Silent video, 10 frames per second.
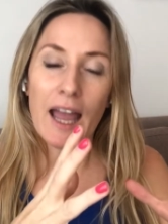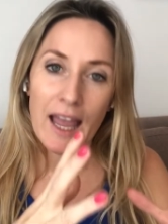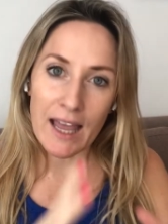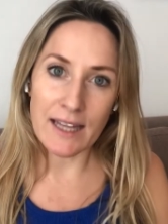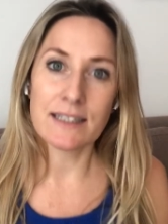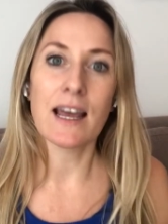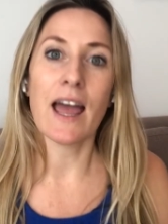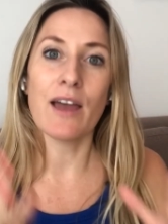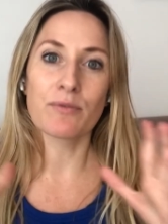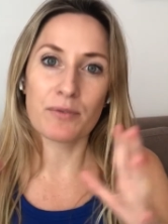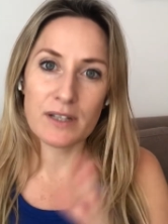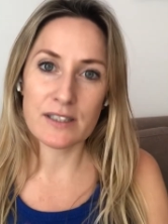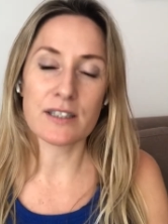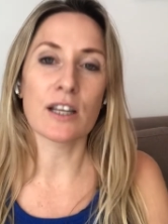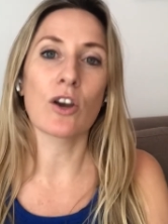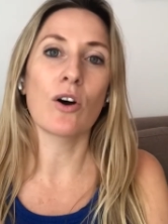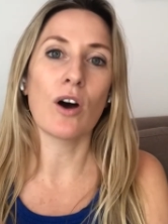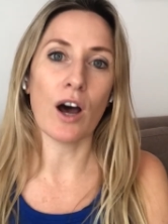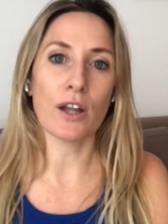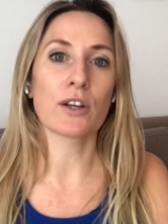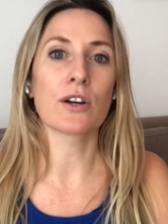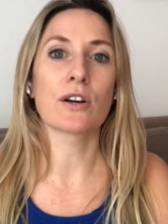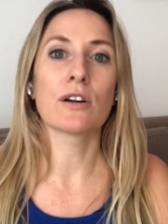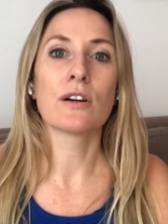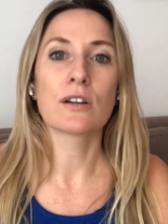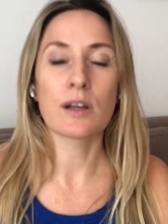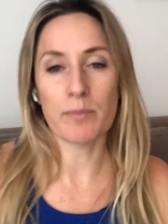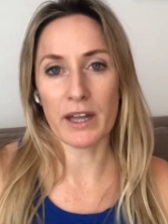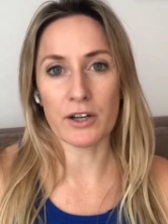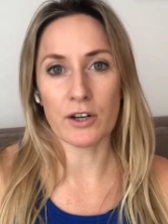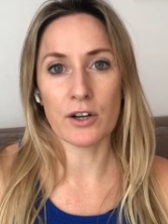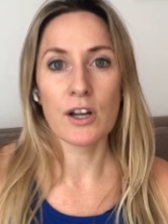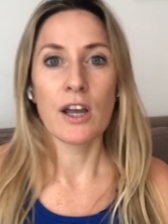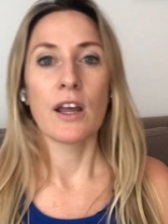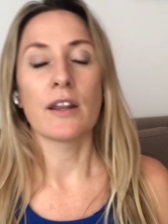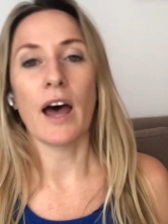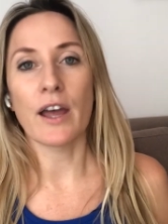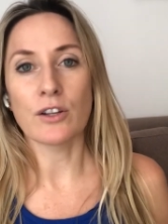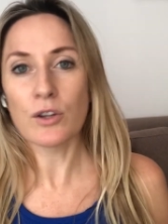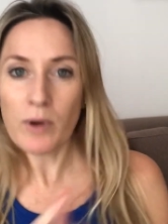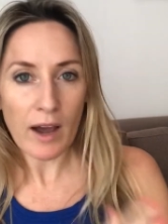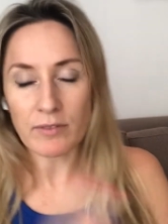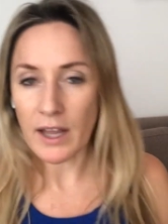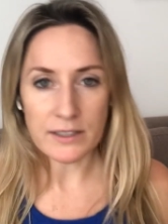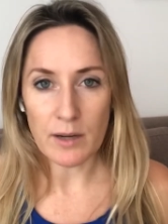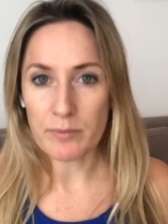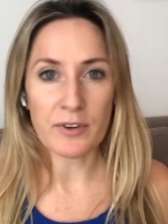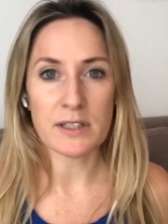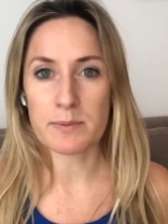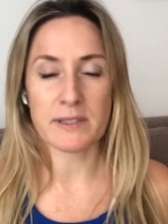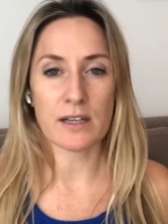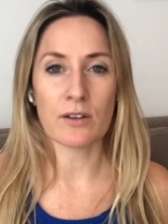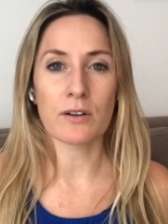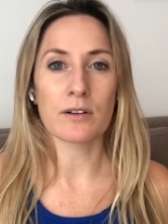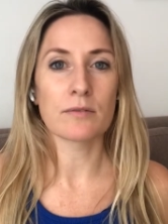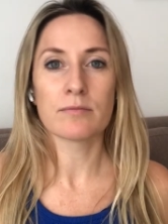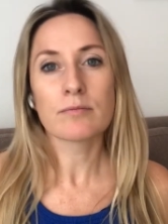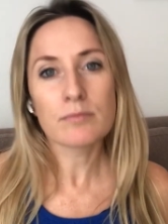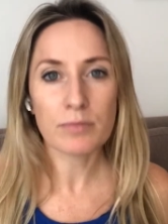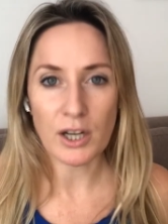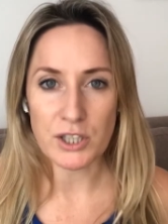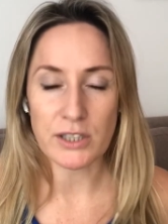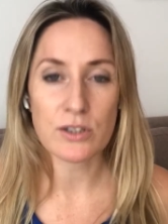and every single other competitor that you have lined up for this particular project.